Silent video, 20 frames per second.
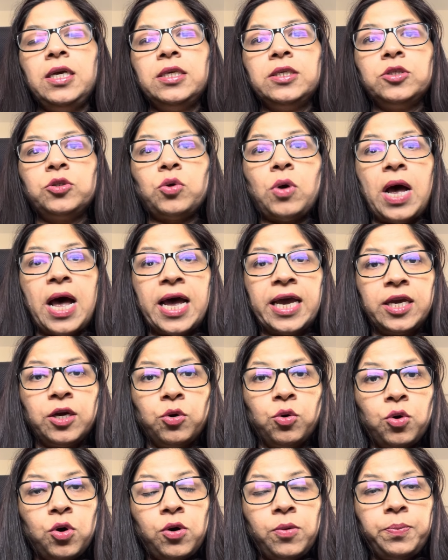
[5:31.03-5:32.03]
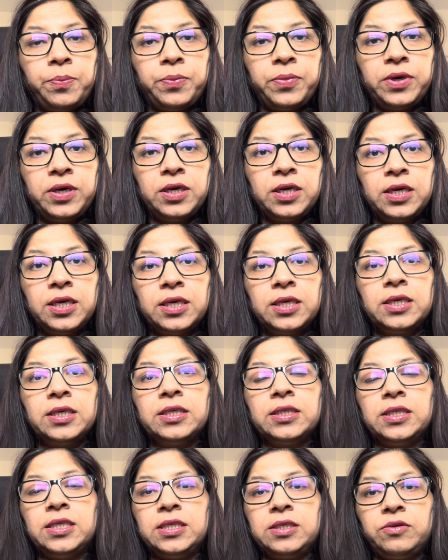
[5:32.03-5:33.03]
So I hope
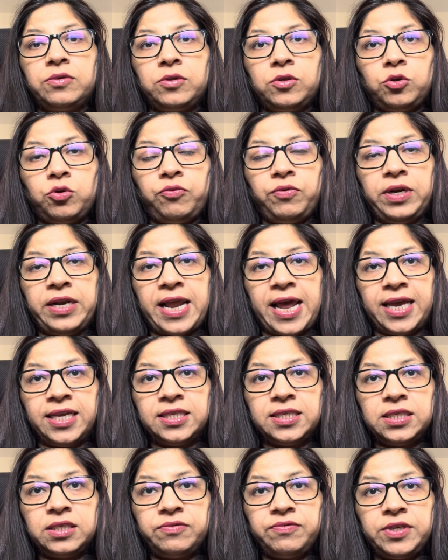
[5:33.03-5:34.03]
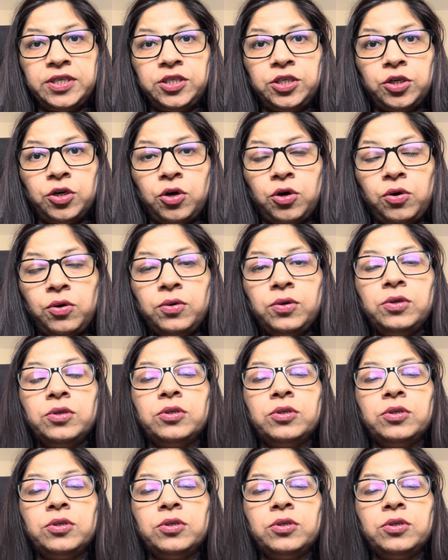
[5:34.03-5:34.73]
you will like this video.